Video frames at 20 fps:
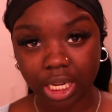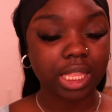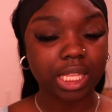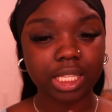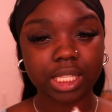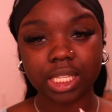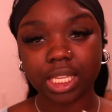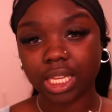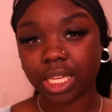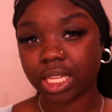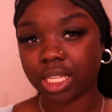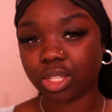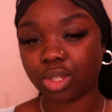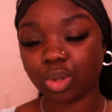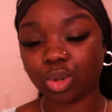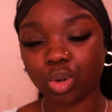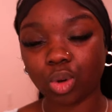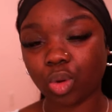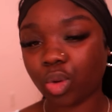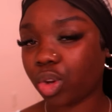This is,
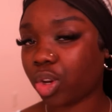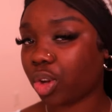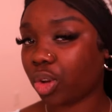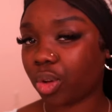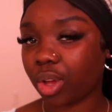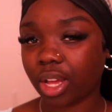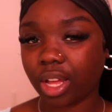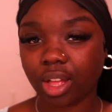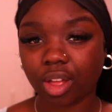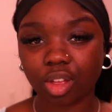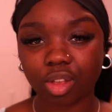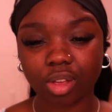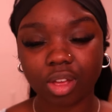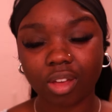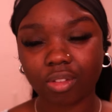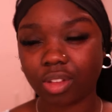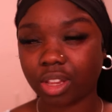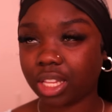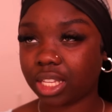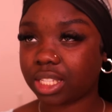you know, you're going out, you
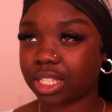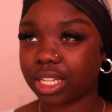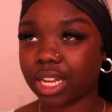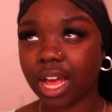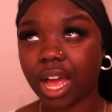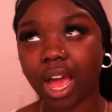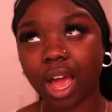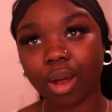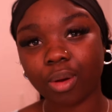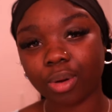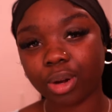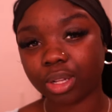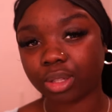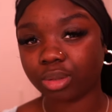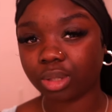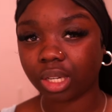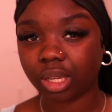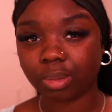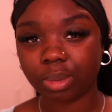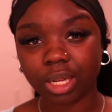have at least an hour and
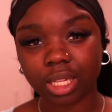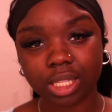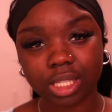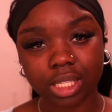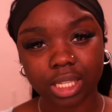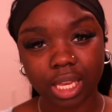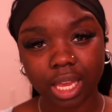20 minutes to